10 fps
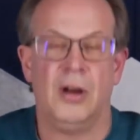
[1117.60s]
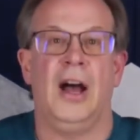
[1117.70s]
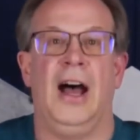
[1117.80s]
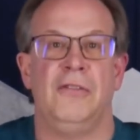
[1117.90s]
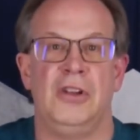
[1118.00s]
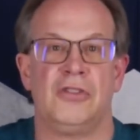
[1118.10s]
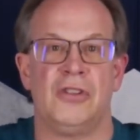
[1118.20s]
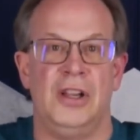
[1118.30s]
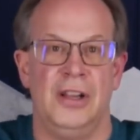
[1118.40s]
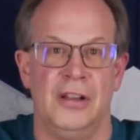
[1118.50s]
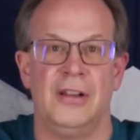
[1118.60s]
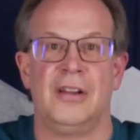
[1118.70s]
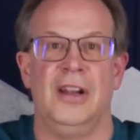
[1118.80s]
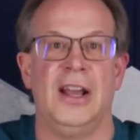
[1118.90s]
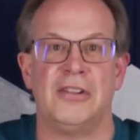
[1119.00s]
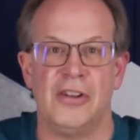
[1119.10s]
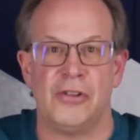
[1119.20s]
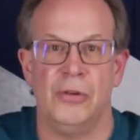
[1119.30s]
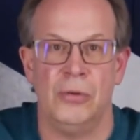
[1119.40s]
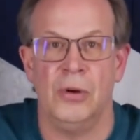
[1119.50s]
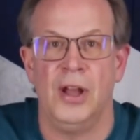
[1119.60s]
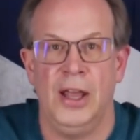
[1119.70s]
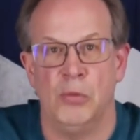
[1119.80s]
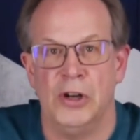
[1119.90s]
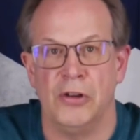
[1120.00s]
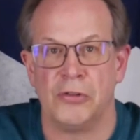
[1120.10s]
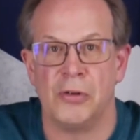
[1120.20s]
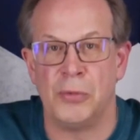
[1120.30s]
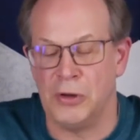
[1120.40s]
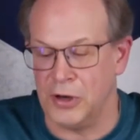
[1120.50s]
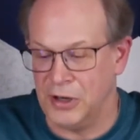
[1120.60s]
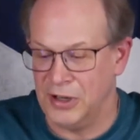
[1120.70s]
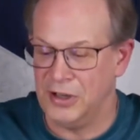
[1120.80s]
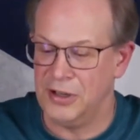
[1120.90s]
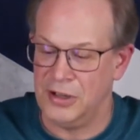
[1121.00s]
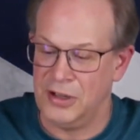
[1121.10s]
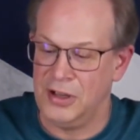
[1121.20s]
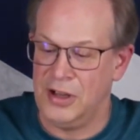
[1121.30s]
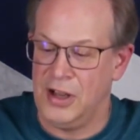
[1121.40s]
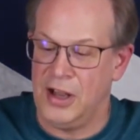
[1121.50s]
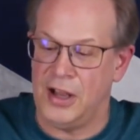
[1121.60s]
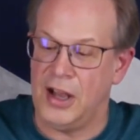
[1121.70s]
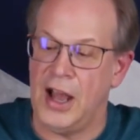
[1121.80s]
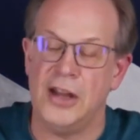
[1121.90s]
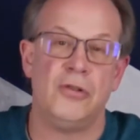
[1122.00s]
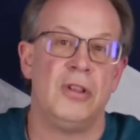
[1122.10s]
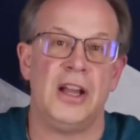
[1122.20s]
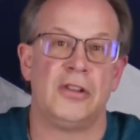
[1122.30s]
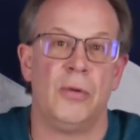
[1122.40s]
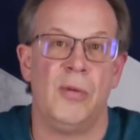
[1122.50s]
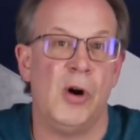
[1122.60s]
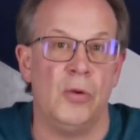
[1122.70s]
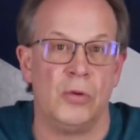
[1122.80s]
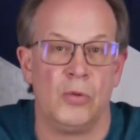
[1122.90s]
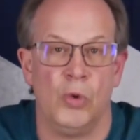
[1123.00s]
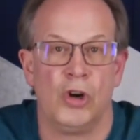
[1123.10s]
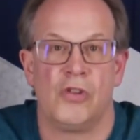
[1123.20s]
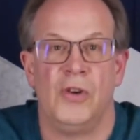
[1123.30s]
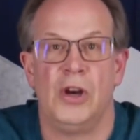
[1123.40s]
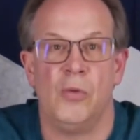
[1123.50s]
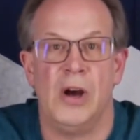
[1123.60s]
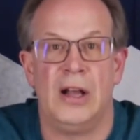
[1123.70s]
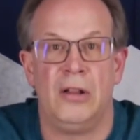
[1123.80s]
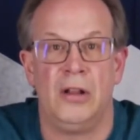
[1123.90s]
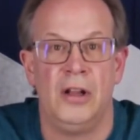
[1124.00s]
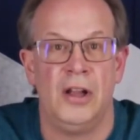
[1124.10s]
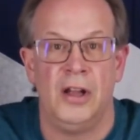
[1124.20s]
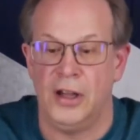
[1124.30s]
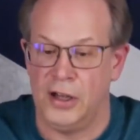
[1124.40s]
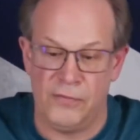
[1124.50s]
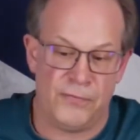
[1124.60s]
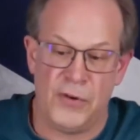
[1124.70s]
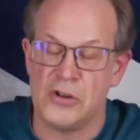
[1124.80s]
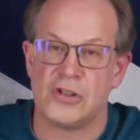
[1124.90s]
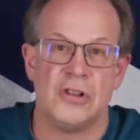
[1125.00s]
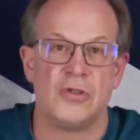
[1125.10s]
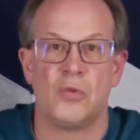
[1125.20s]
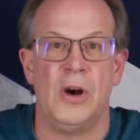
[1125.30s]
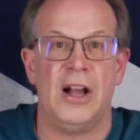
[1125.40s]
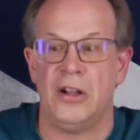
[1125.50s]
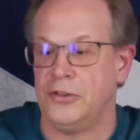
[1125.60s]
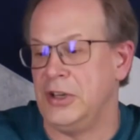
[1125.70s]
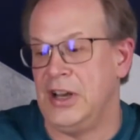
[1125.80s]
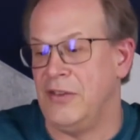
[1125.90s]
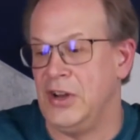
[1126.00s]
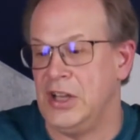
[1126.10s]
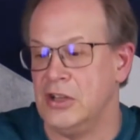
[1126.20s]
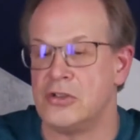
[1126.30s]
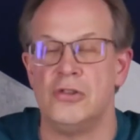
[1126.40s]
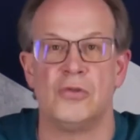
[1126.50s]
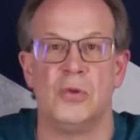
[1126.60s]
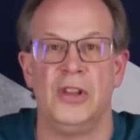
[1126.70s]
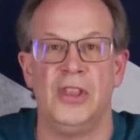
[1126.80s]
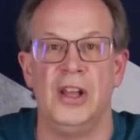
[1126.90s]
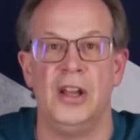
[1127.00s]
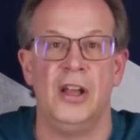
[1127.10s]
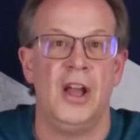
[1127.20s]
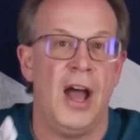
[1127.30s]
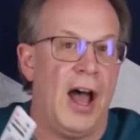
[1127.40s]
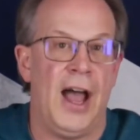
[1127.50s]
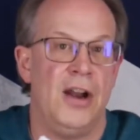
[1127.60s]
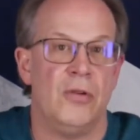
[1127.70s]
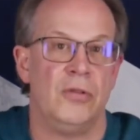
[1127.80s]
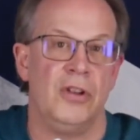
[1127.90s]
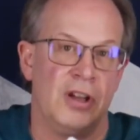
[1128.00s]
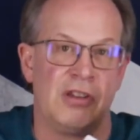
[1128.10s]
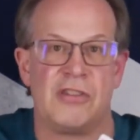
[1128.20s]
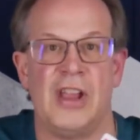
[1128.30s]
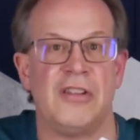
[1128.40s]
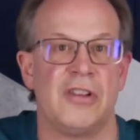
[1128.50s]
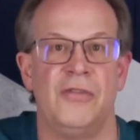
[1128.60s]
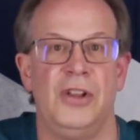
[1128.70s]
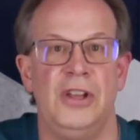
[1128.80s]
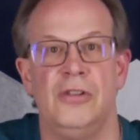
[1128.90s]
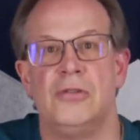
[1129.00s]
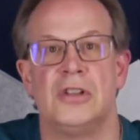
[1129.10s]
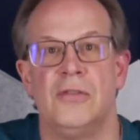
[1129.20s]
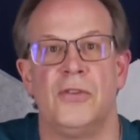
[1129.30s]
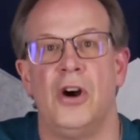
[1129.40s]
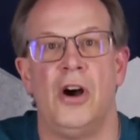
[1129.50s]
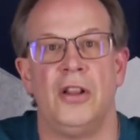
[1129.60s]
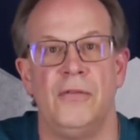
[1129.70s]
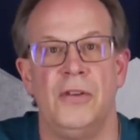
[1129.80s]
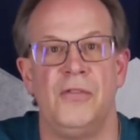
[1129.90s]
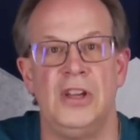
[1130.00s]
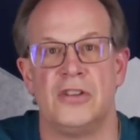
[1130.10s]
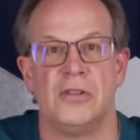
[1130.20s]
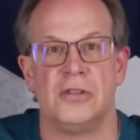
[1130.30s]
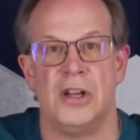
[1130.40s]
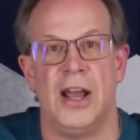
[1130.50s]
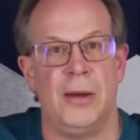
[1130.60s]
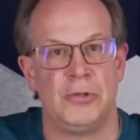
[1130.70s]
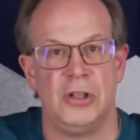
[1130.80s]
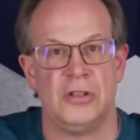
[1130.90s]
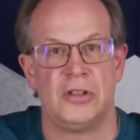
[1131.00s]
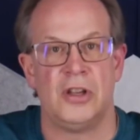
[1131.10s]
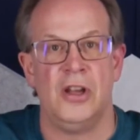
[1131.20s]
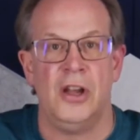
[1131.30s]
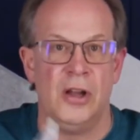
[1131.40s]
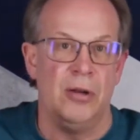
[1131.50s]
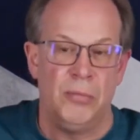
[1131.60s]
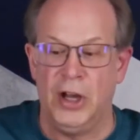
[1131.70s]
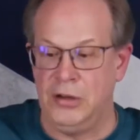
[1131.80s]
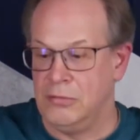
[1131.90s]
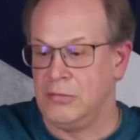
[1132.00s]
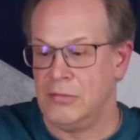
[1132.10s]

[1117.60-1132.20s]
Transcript: Obviously, connect it to a Windows computer. I do like the remote. Works very well, functions well, didn't have any issues with it. I don't extensively use it for all of the features and options, but